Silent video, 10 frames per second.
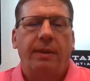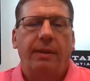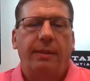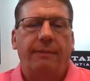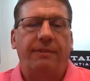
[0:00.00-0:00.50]

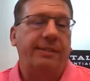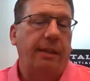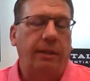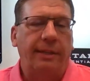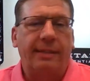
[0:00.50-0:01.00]
the
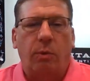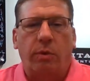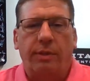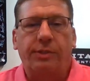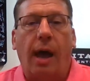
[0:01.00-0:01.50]
facilities that were
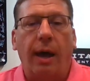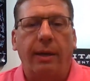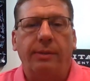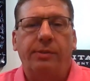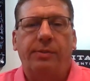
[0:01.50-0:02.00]
the
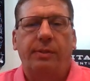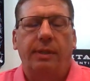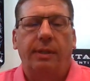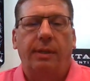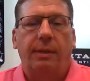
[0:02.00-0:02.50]
size
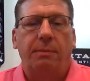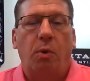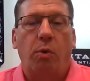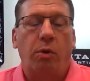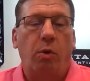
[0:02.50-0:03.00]
uh,
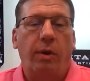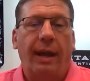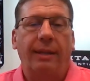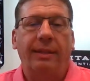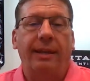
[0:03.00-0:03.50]
or, or
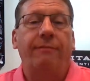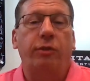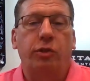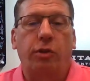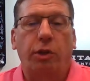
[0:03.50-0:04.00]
had the
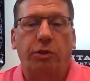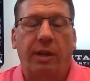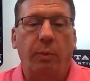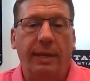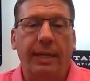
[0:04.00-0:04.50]
infrastructure that
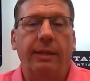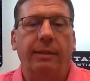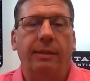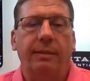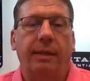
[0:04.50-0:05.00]
we needed
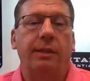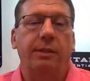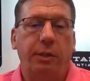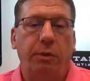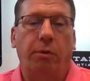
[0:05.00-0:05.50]
to
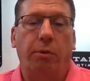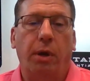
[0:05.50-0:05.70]
continue to grow.